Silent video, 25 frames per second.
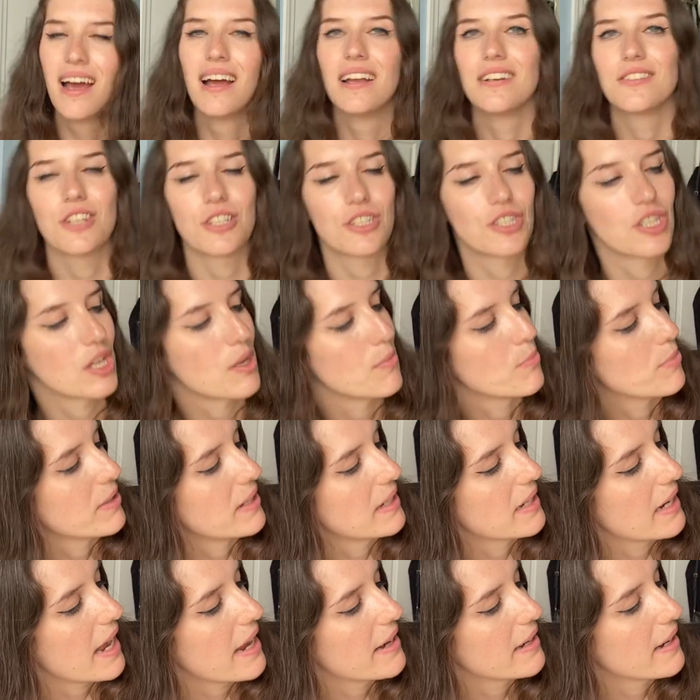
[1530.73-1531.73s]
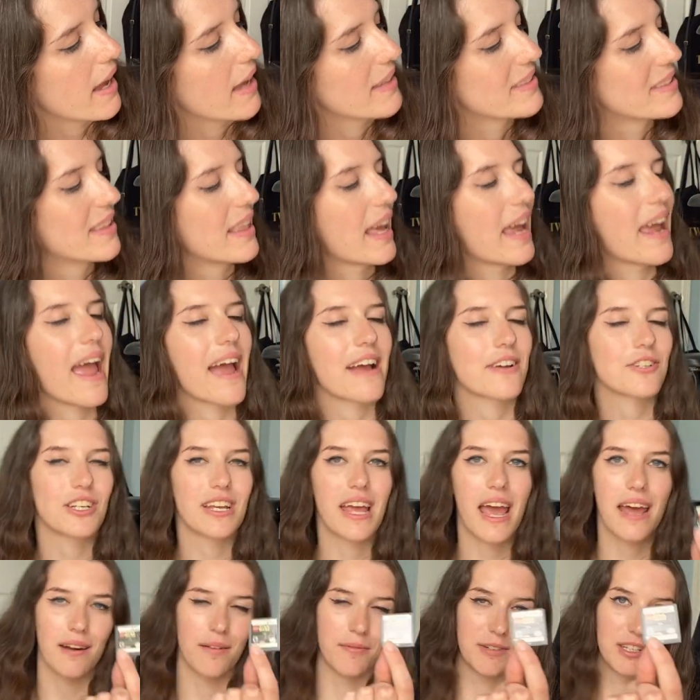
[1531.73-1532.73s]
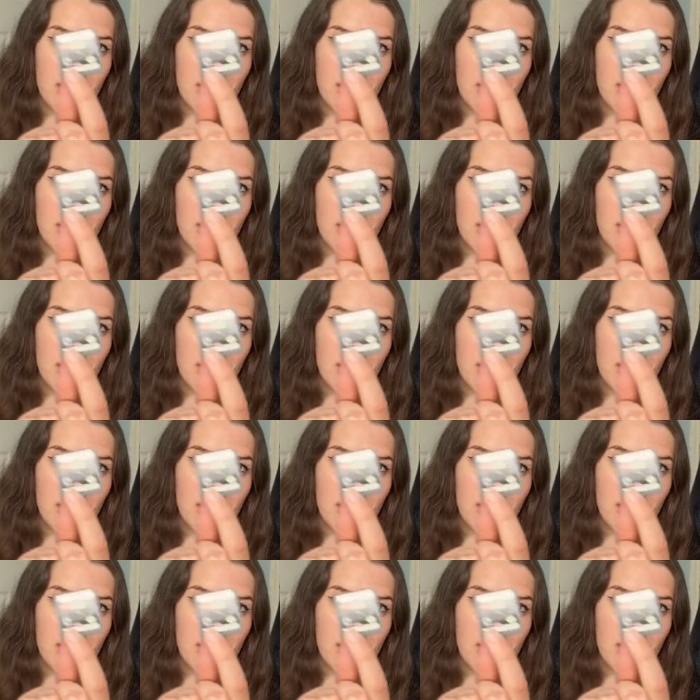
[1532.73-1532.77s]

just to complete it. And they actually had a